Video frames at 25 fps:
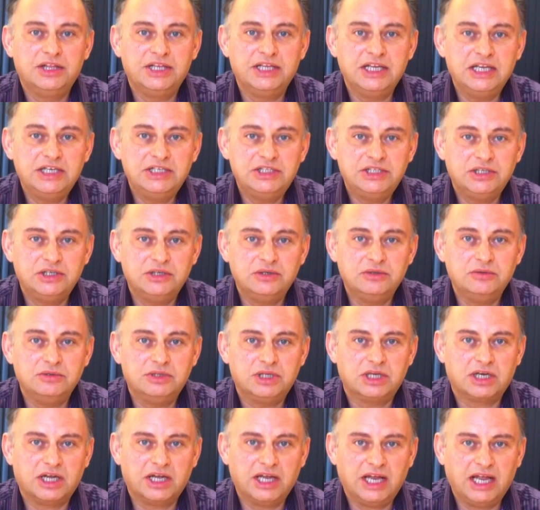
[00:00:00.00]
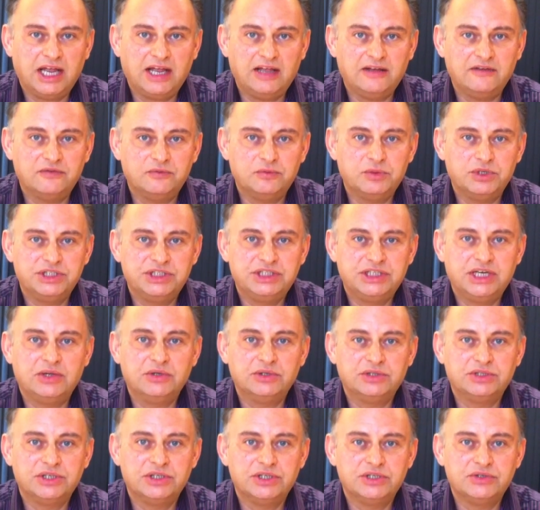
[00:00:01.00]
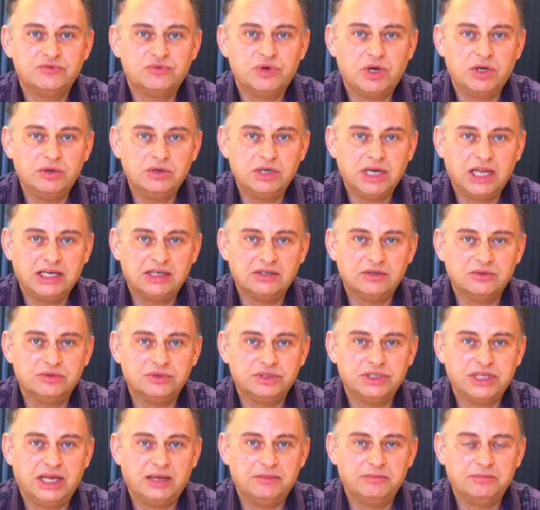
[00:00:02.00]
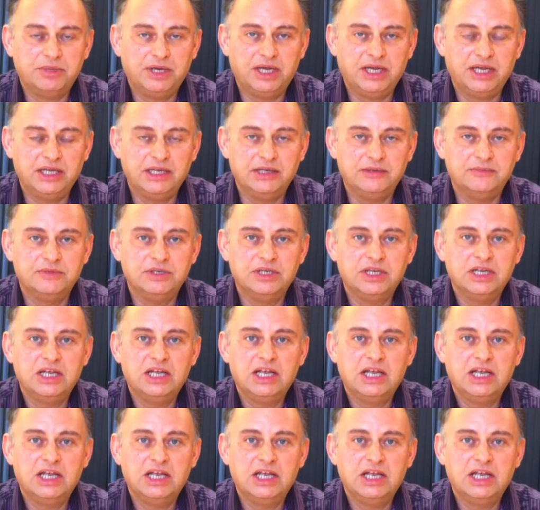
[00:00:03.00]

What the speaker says: The issue that I have with Shelter's Rogue Landlord campaign